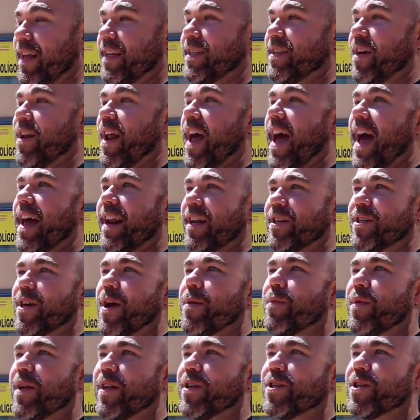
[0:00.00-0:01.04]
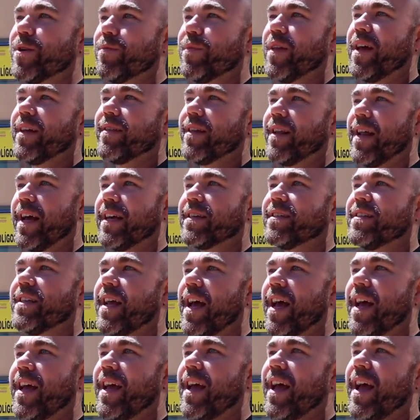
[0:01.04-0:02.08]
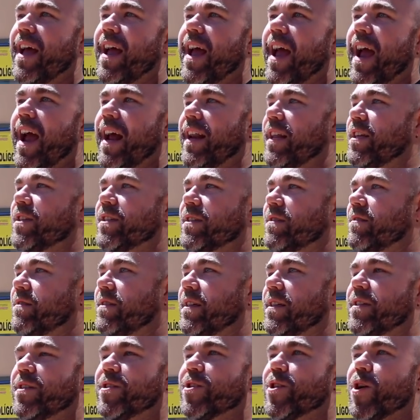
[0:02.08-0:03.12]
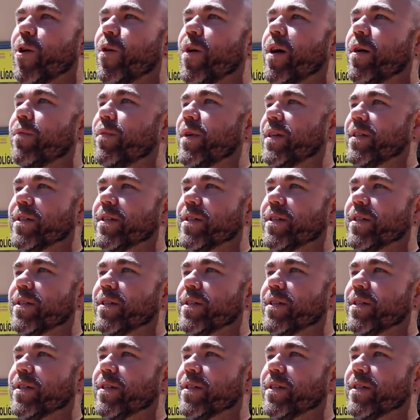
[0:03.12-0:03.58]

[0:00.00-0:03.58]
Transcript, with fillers: his son had a championship like the next day, and he just didn't show up.